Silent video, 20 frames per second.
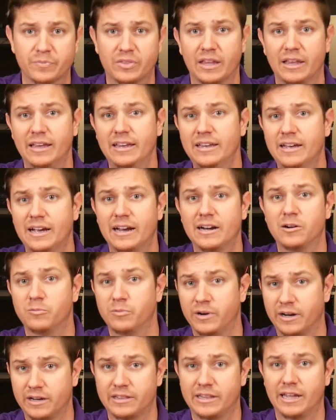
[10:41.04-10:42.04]
you can kind of
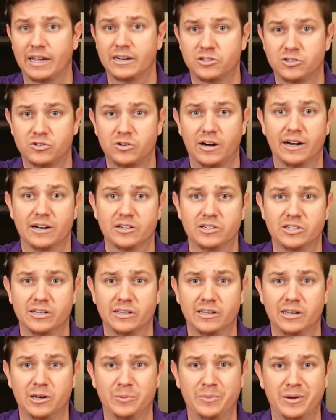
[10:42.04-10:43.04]
wreck that strategy a
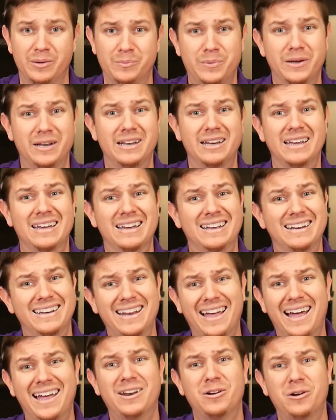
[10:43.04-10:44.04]
little bit, but
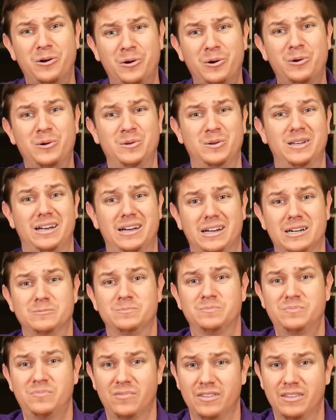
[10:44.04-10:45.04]
not a whole
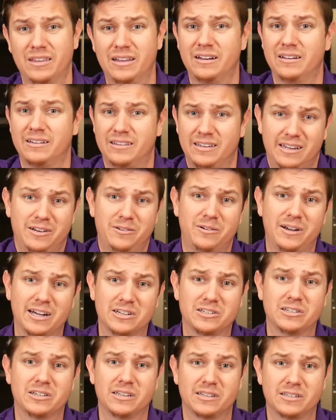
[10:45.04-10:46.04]
lot. The
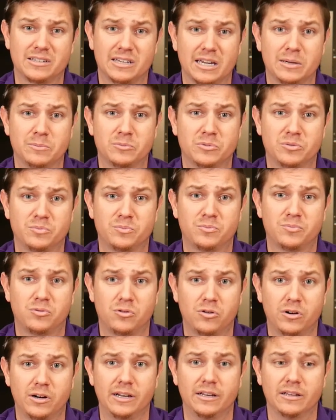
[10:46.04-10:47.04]
interaction in this game's
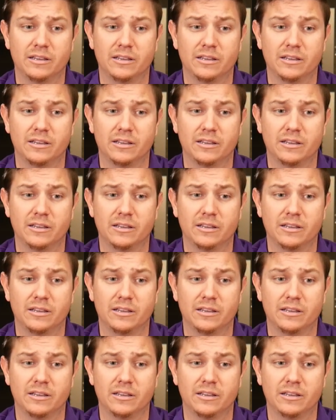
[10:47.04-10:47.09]
pretty